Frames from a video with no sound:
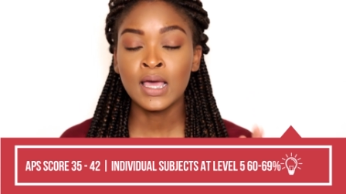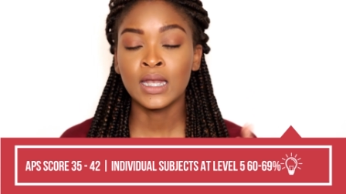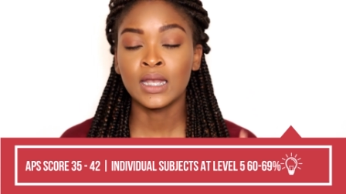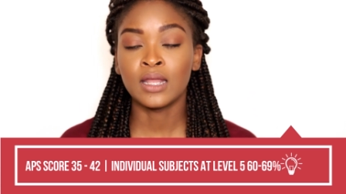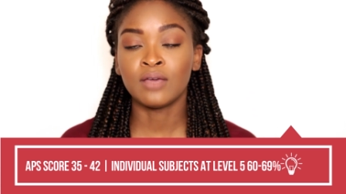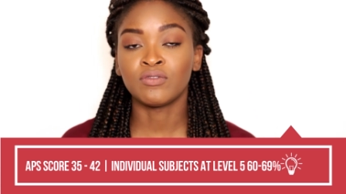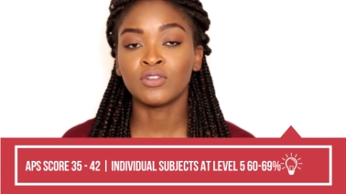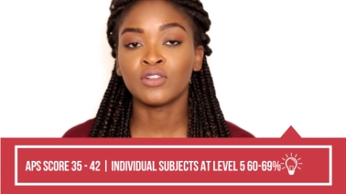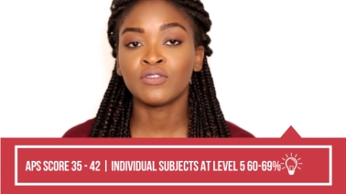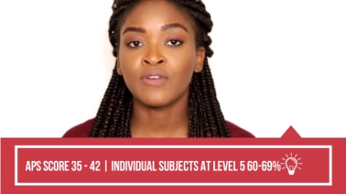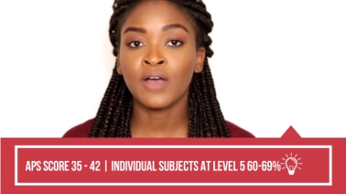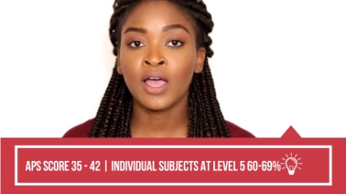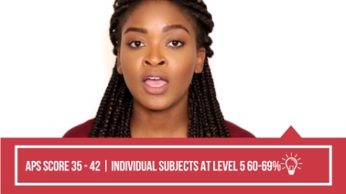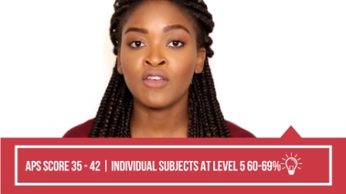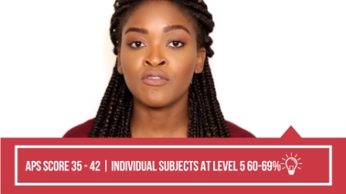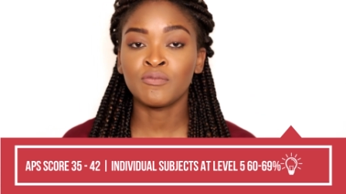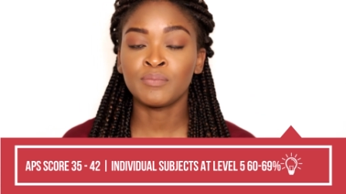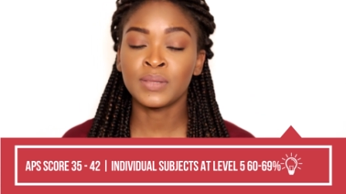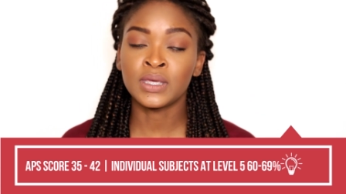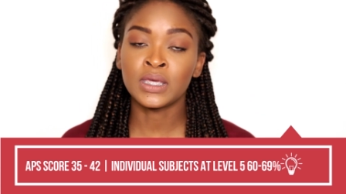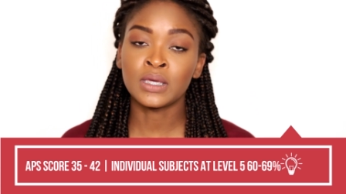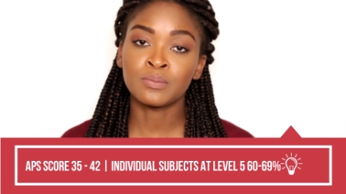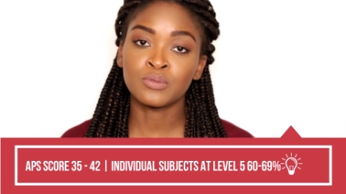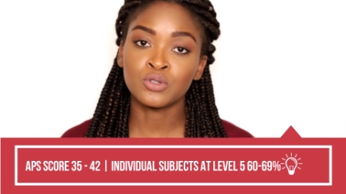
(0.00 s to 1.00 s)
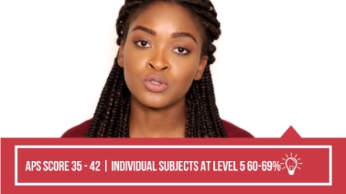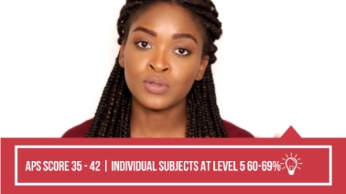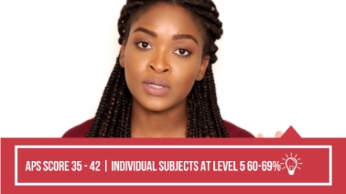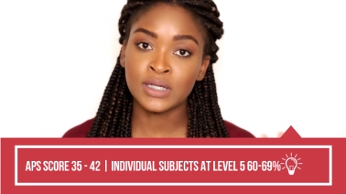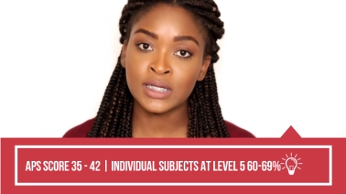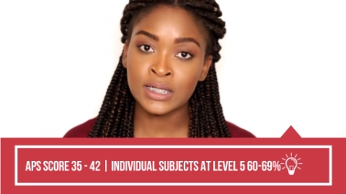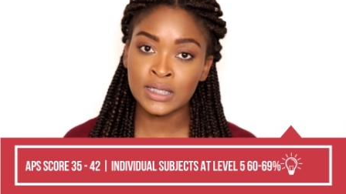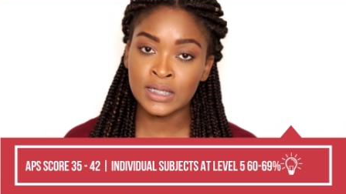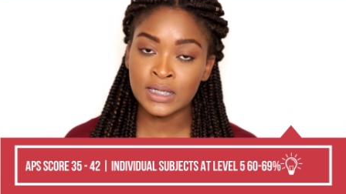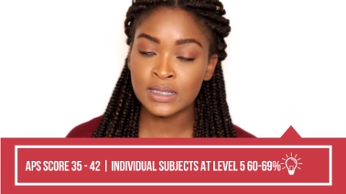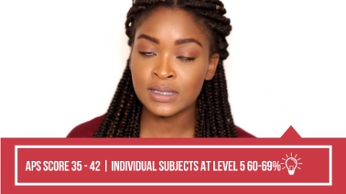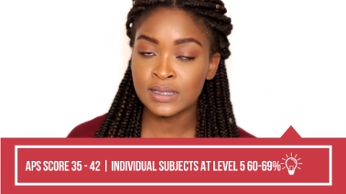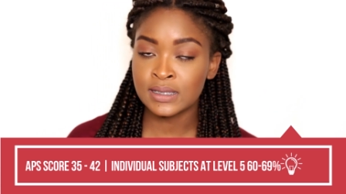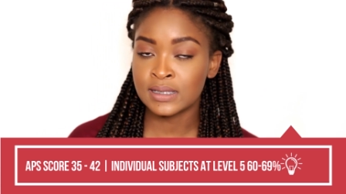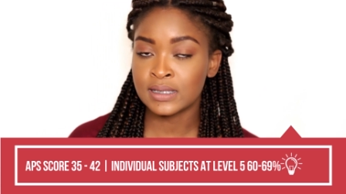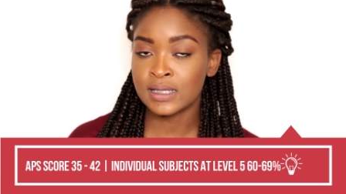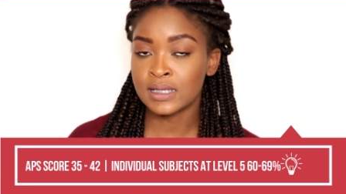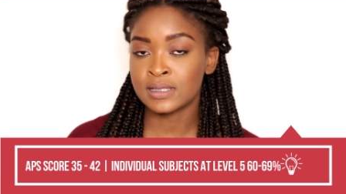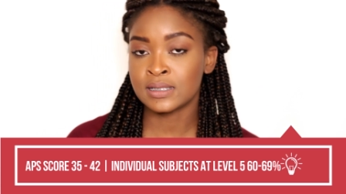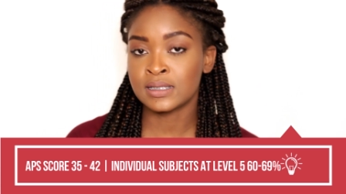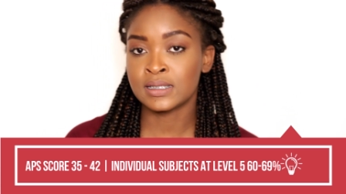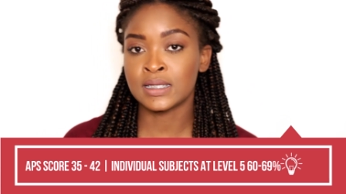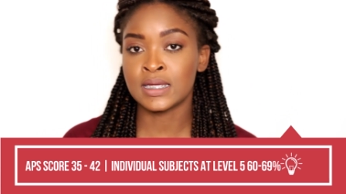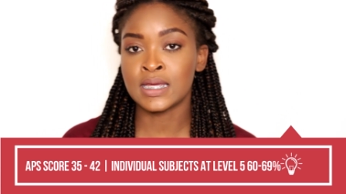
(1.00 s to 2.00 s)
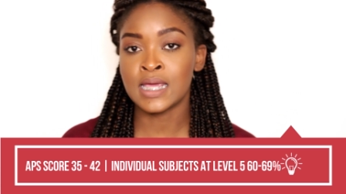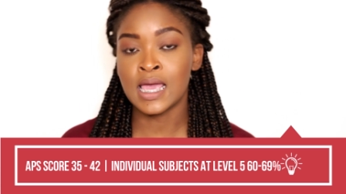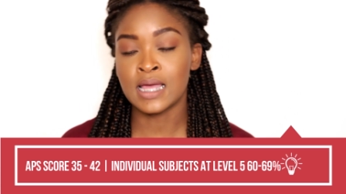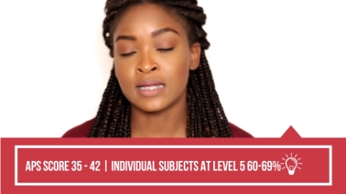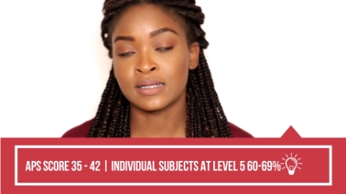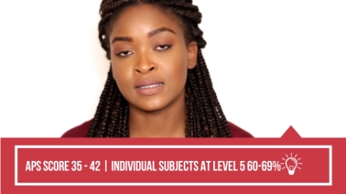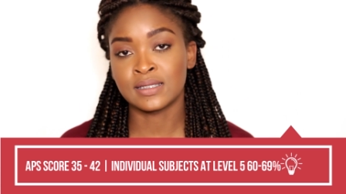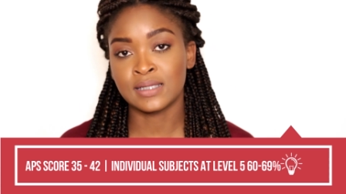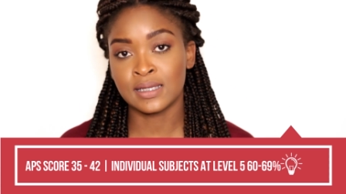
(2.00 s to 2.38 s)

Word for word: level 5 being between 60% and